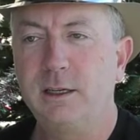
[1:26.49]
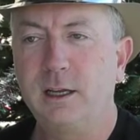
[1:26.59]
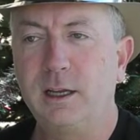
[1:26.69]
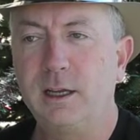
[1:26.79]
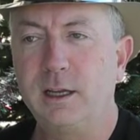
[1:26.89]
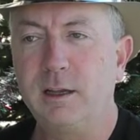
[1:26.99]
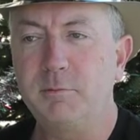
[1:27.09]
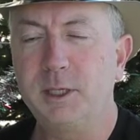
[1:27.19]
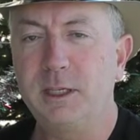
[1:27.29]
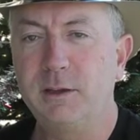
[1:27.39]
uh,
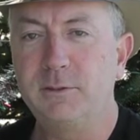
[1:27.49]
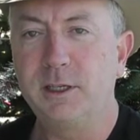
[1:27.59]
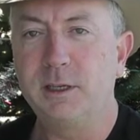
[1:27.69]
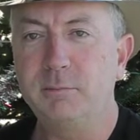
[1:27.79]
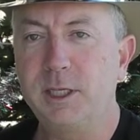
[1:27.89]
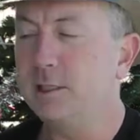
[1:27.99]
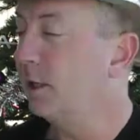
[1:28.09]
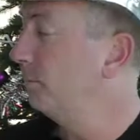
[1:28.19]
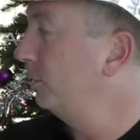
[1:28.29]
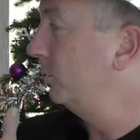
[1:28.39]
I've been gifted and picked
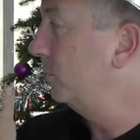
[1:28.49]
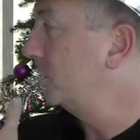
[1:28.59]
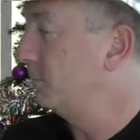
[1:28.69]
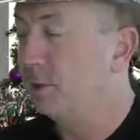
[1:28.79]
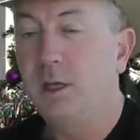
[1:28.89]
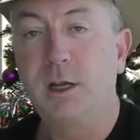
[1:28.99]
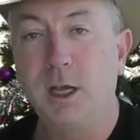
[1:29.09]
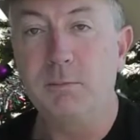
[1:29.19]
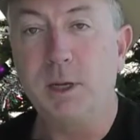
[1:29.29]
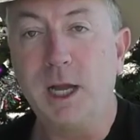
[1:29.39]
up, do some
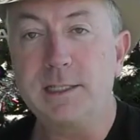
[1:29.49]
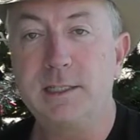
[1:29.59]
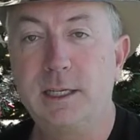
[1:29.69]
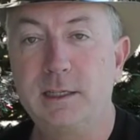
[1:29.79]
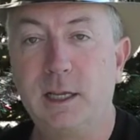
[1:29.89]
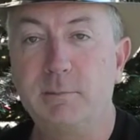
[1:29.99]
unboxing,